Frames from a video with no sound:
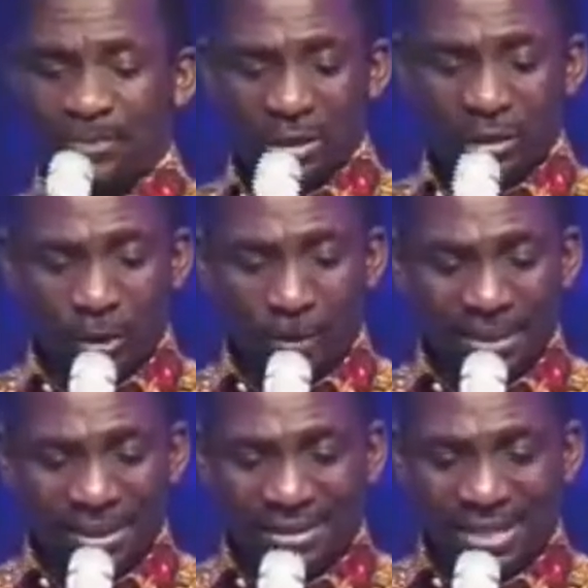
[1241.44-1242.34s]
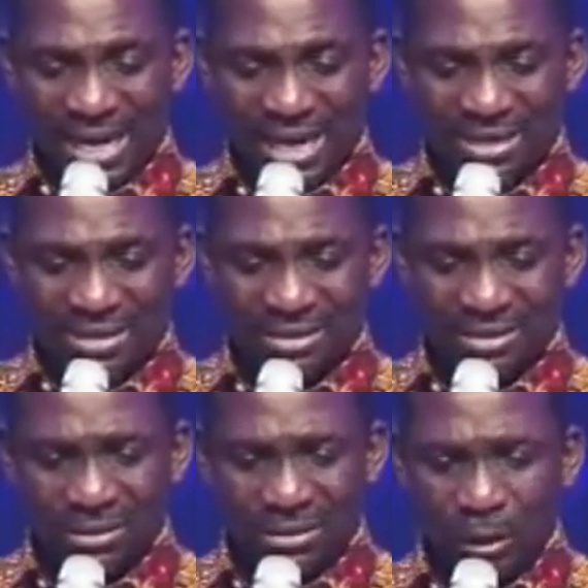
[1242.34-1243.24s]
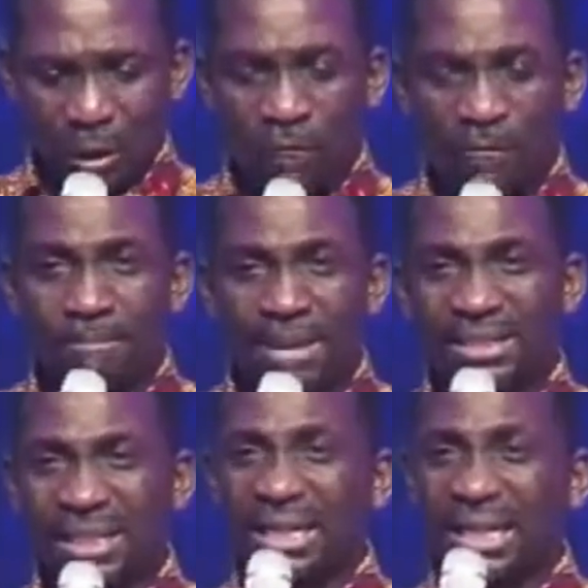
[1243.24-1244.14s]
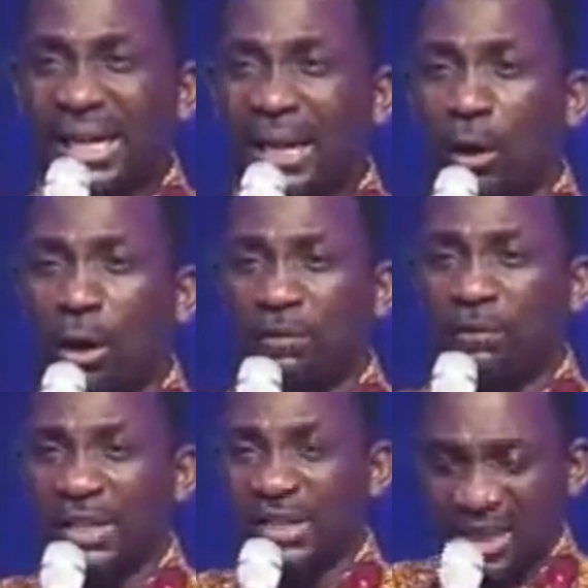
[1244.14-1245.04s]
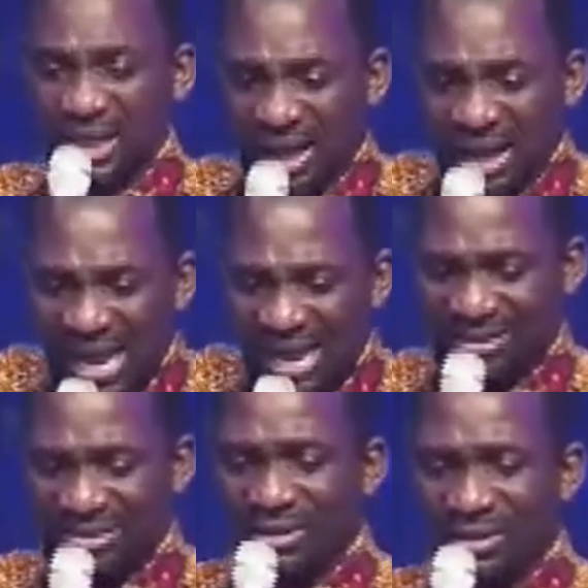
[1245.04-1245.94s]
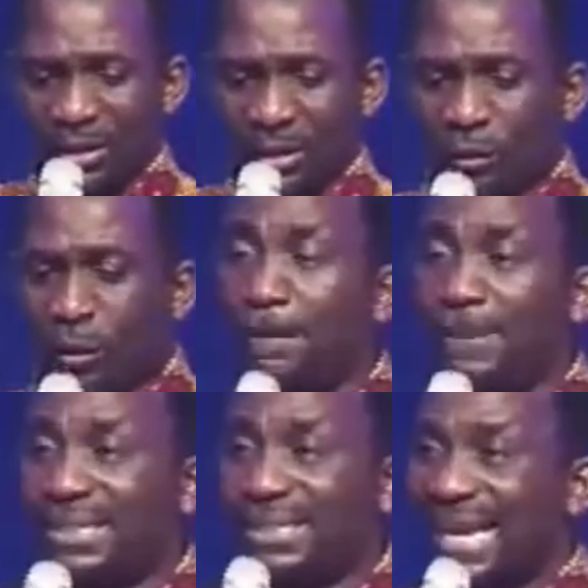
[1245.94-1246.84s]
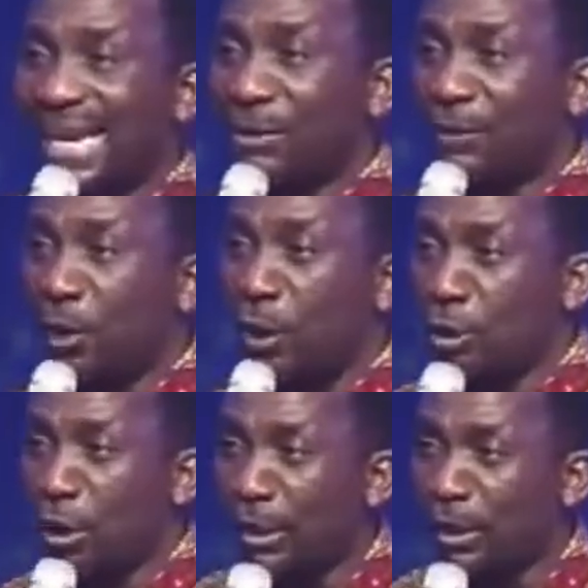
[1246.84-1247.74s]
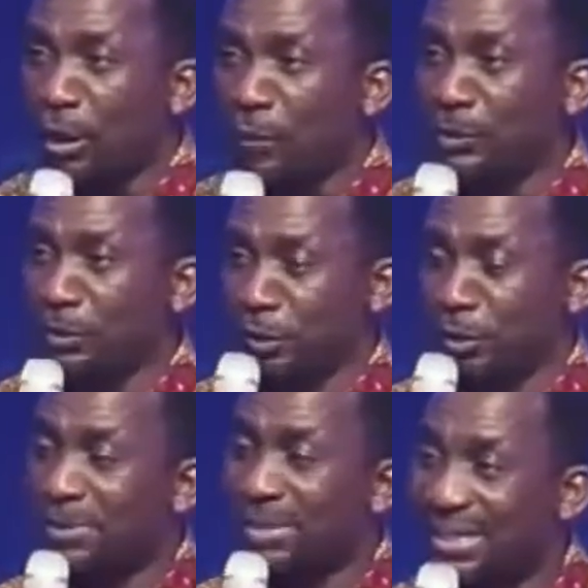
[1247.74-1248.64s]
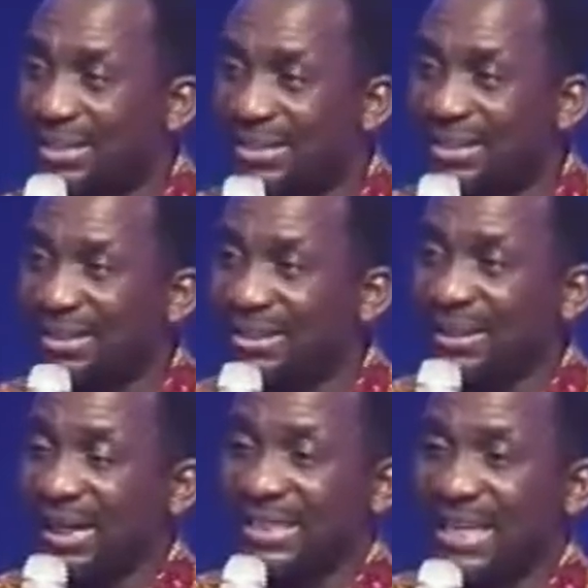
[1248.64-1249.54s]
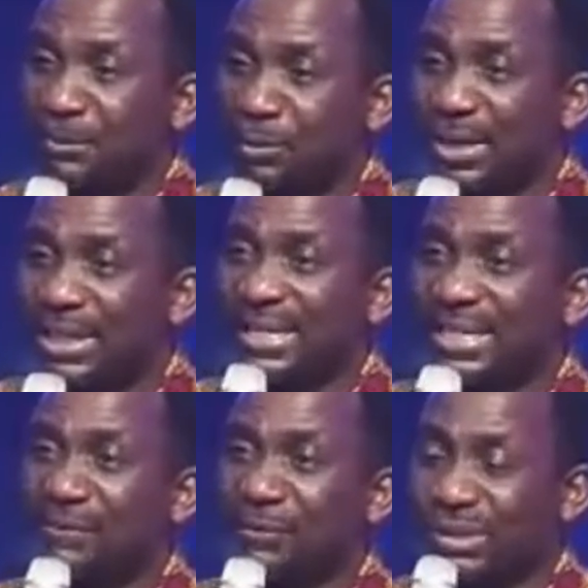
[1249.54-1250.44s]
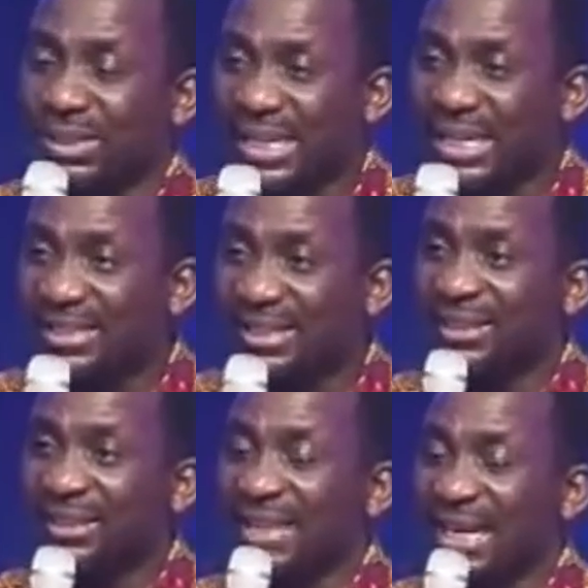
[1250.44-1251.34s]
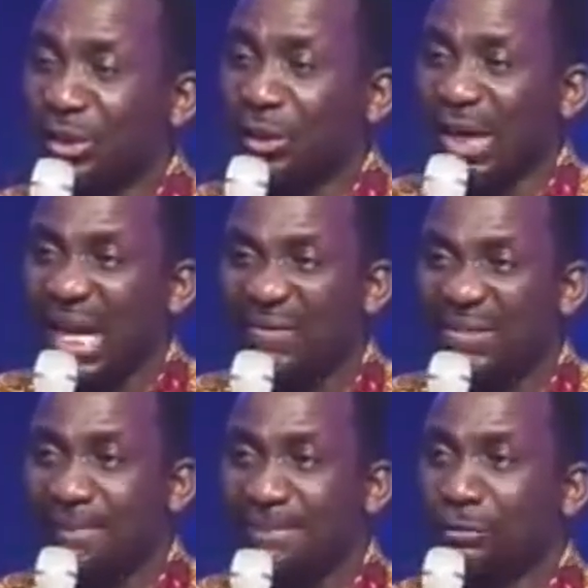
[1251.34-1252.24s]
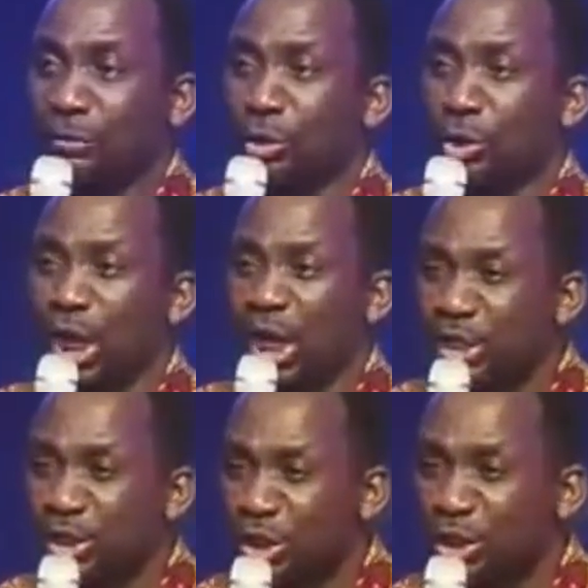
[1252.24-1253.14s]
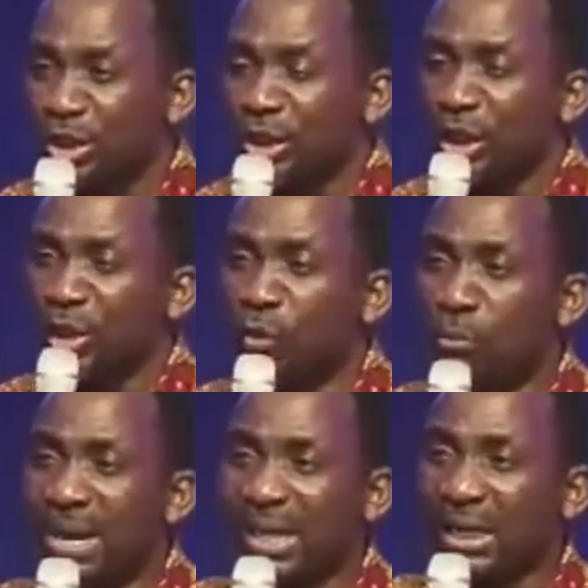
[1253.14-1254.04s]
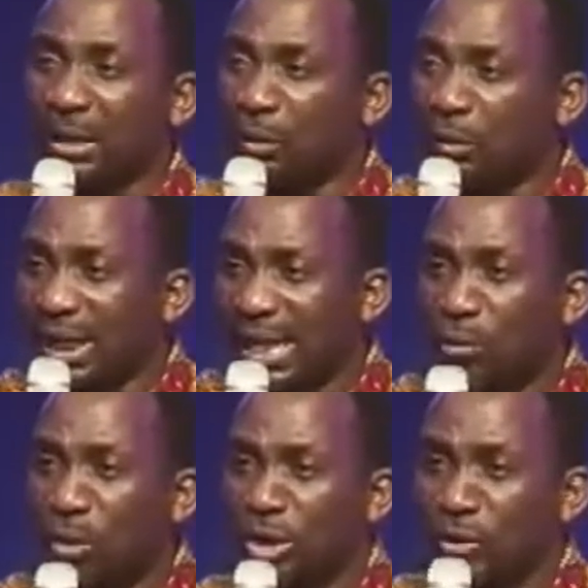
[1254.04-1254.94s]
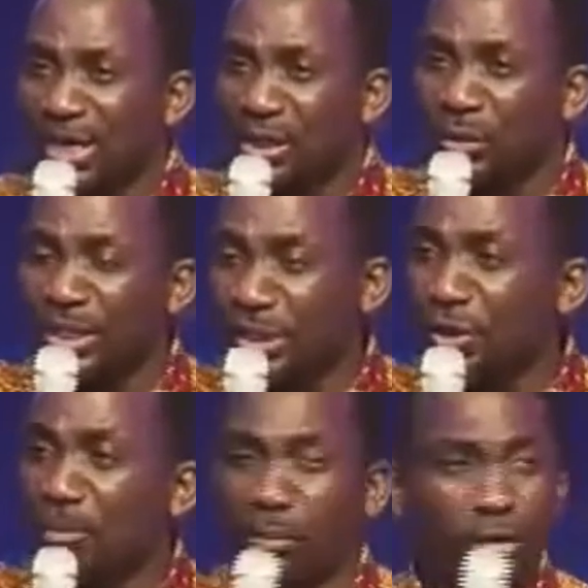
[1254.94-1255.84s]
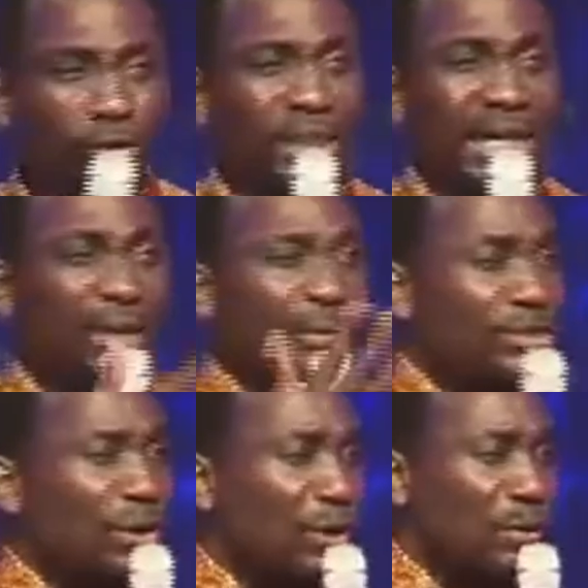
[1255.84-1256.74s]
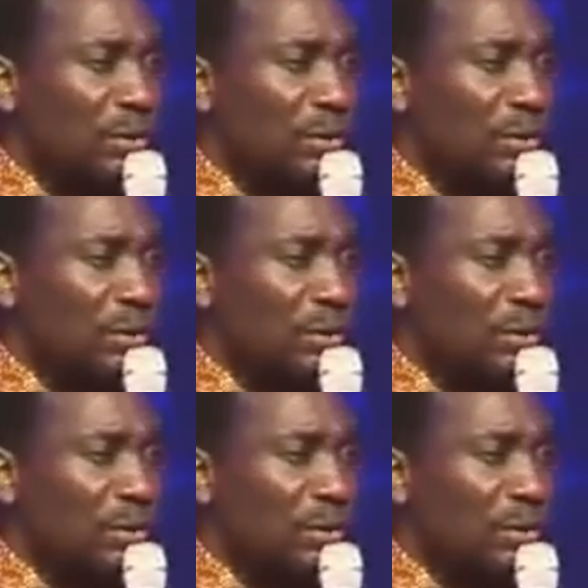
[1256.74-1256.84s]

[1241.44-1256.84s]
Don't be tired of maintaining a God-first heart. Don't be tired of honoring God with your substance. At times when the devil sees that your life is about to change, he will make it look like what you are doing is not producing any result.